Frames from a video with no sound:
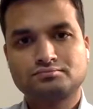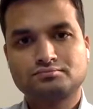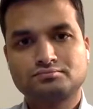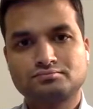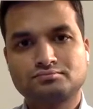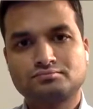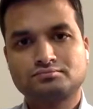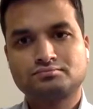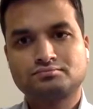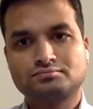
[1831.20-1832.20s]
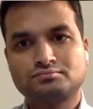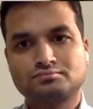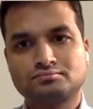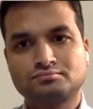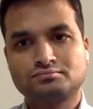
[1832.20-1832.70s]

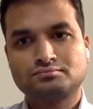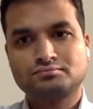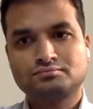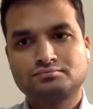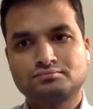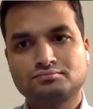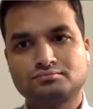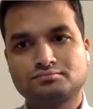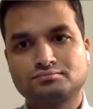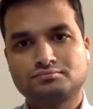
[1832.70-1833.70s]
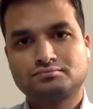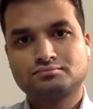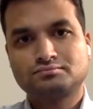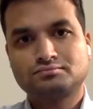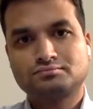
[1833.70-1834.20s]

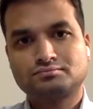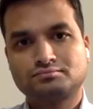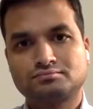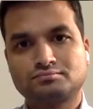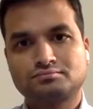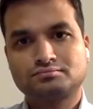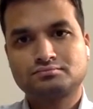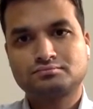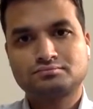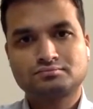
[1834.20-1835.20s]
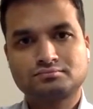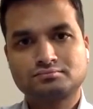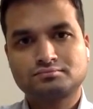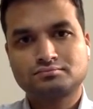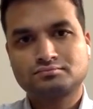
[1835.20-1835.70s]

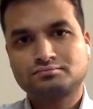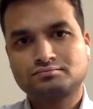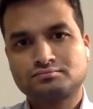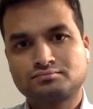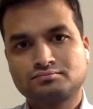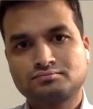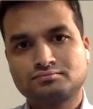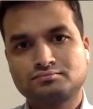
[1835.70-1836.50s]
(silent)